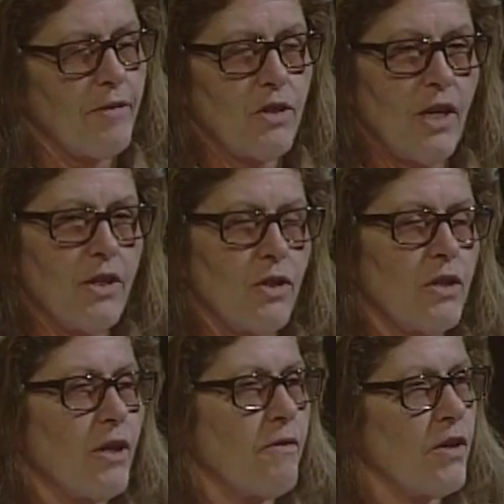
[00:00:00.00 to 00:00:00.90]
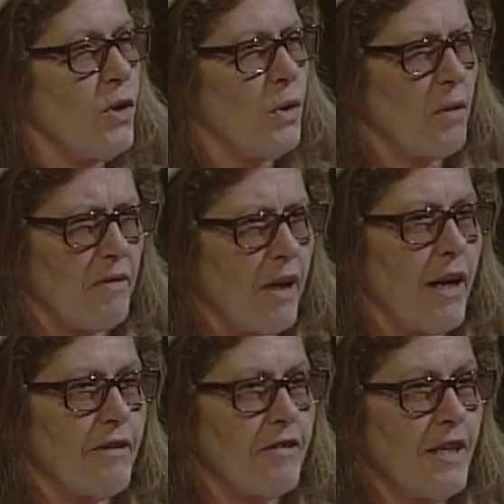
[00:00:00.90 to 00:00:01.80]
It changes their view of
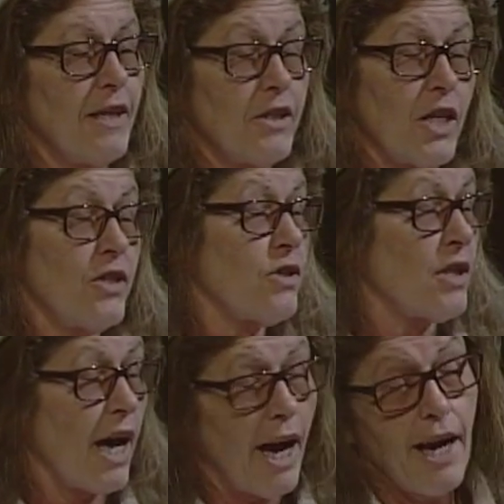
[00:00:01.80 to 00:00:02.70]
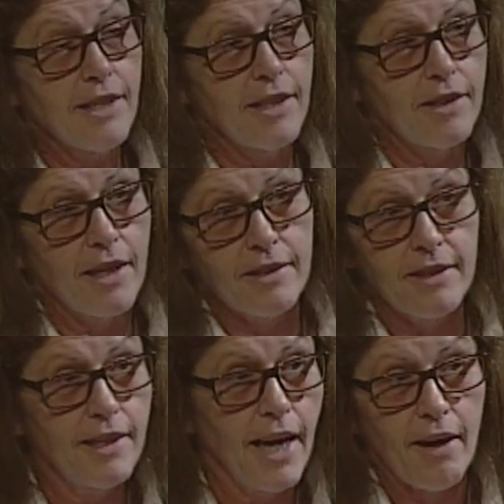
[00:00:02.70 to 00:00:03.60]
life. It changes the eyes that they
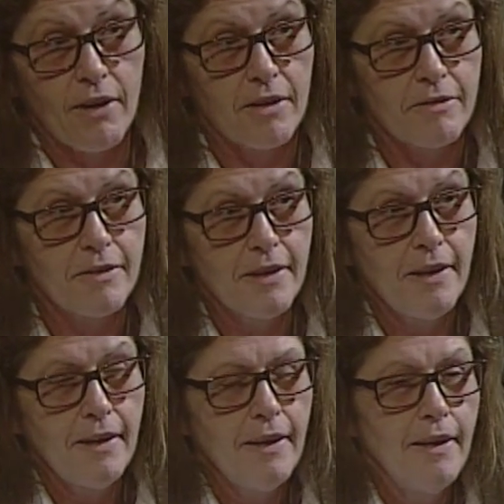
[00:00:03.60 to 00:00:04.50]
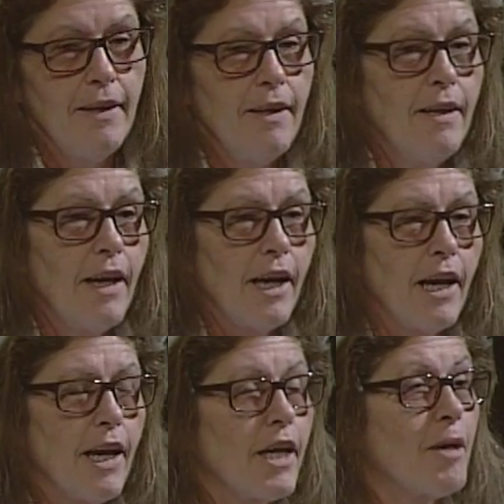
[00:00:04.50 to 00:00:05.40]
see out of.
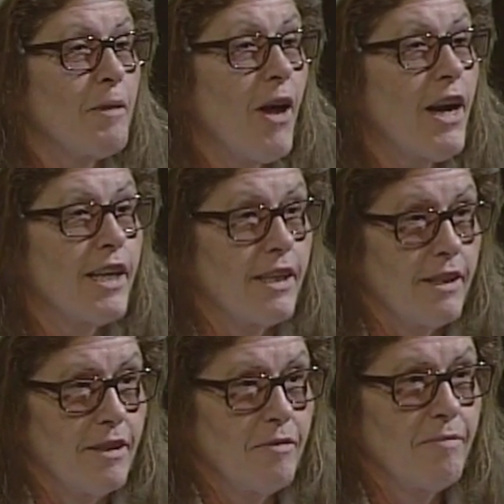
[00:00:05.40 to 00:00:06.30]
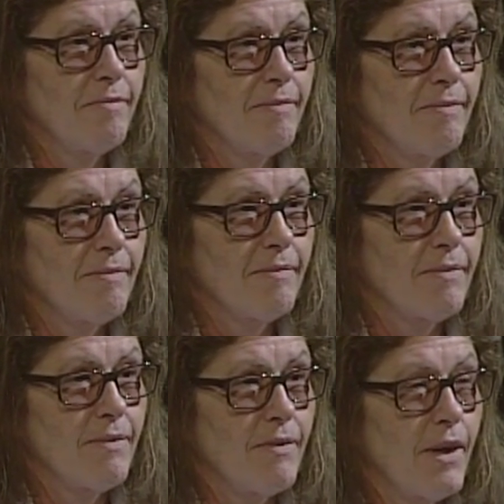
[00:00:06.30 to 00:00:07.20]
And I'm lucky
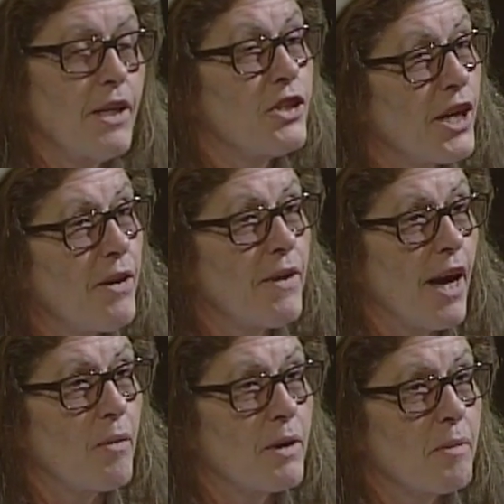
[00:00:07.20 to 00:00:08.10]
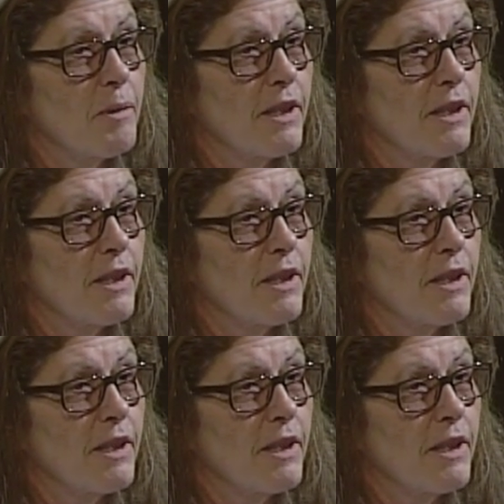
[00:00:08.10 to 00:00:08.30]
they share that with me.